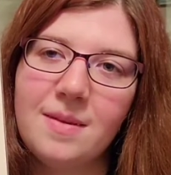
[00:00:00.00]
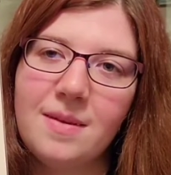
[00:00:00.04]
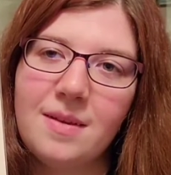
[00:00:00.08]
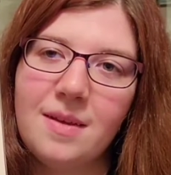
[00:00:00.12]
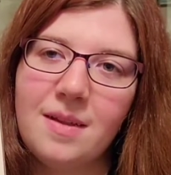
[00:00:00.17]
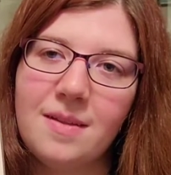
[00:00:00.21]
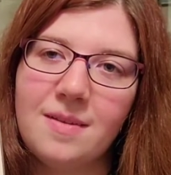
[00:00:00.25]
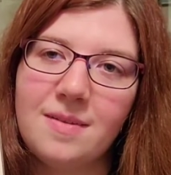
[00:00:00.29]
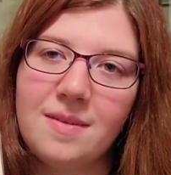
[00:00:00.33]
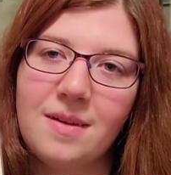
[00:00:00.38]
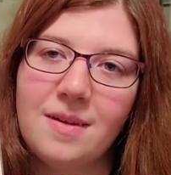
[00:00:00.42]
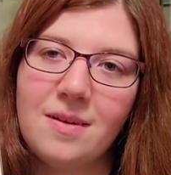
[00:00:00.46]

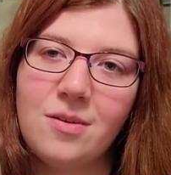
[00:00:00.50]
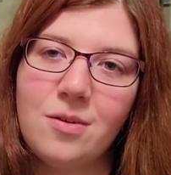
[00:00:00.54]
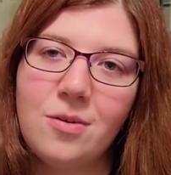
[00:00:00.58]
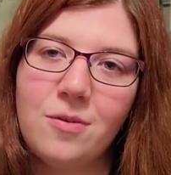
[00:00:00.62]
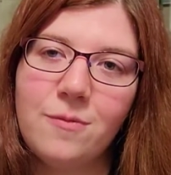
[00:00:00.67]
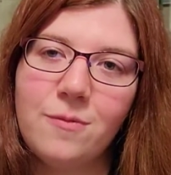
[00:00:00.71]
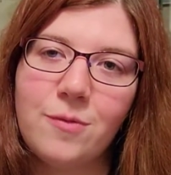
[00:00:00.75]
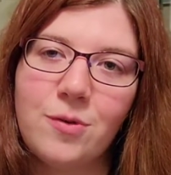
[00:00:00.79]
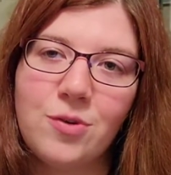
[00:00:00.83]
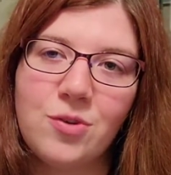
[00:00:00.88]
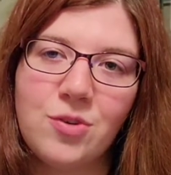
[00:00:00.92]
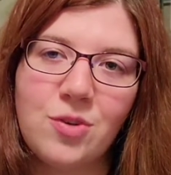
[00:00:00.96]
It's not her
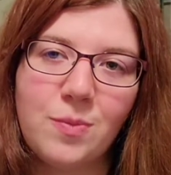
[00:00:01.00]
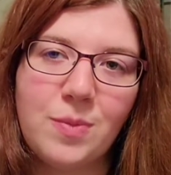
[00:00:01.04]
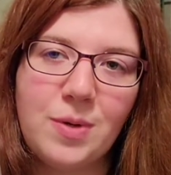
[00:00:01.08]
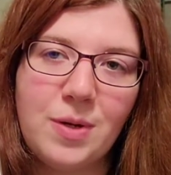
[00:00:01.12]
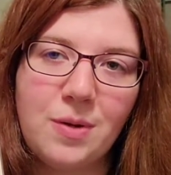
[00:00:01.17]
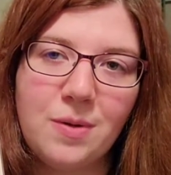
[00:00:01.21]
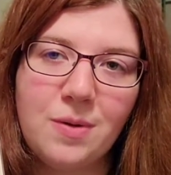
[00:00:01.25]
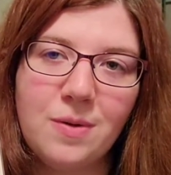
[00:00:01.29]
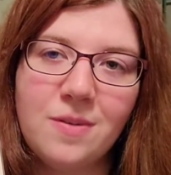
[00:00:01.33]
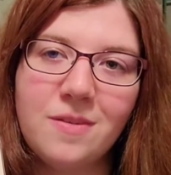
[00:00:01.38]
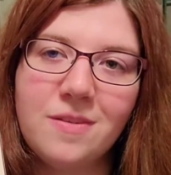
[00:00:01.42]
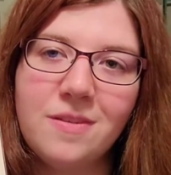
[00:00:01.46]
first
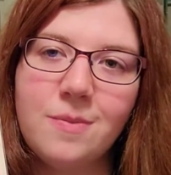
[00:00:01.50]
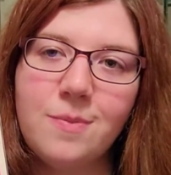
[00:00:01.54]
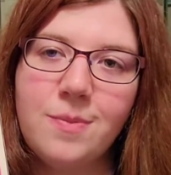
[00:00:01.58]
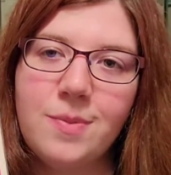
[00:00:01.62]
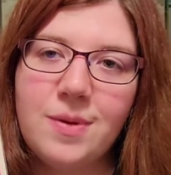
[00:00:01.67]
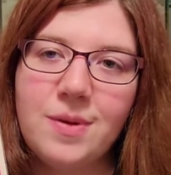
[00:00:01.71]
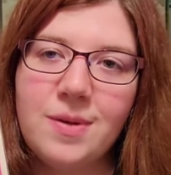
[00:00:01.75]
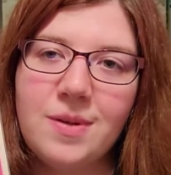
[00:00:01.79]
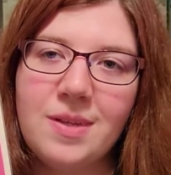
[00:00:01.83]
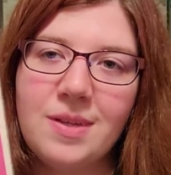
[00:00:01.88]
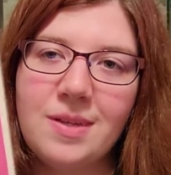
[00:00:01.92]
appearance, but